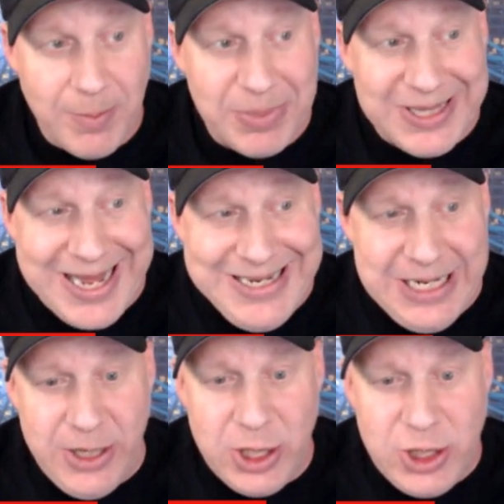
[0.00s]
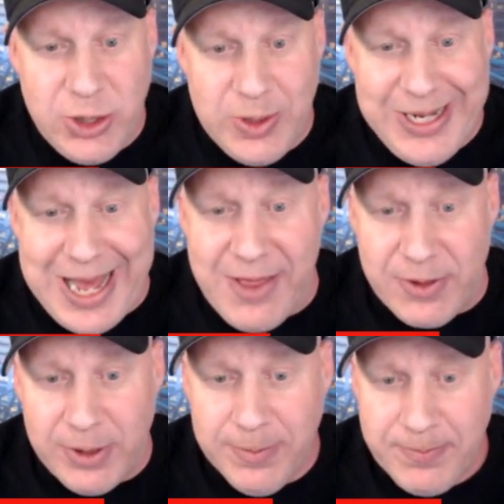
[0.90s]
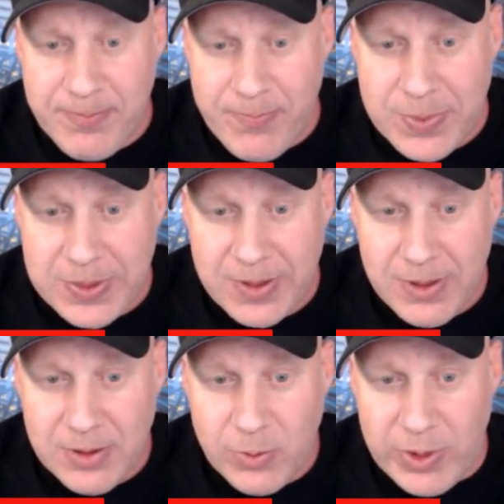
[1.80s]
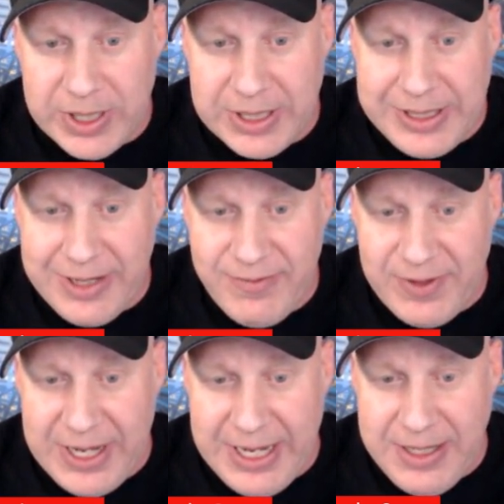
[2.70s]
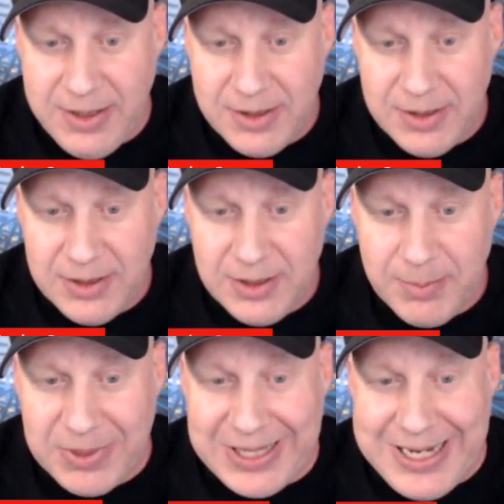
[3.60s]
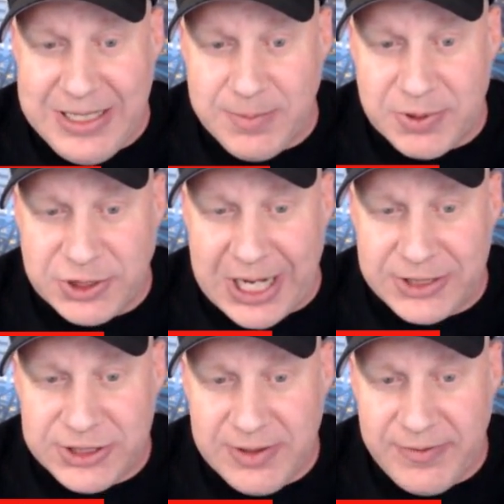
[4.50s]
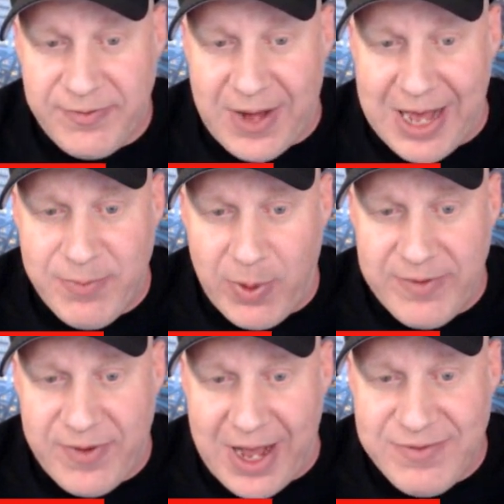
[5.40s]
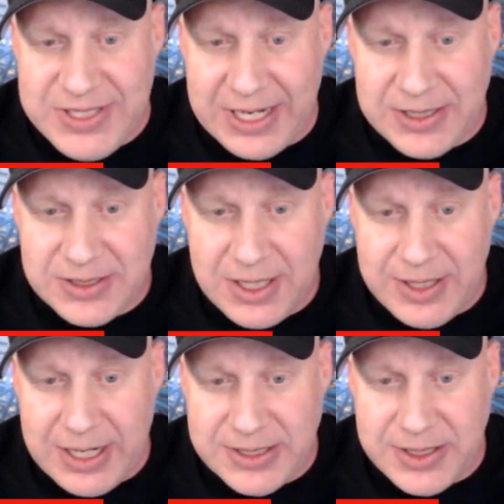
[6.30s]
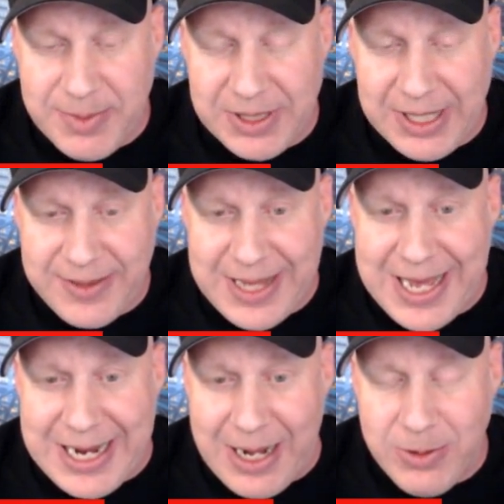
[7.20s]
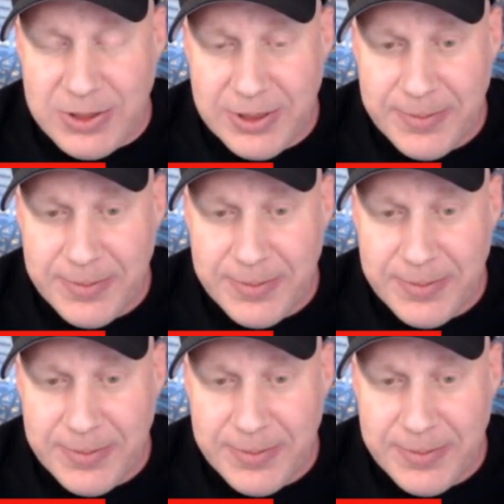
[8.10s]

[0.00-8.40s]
blending the two together, we're going to give a blended projection of 5.56. And then I simulate that out.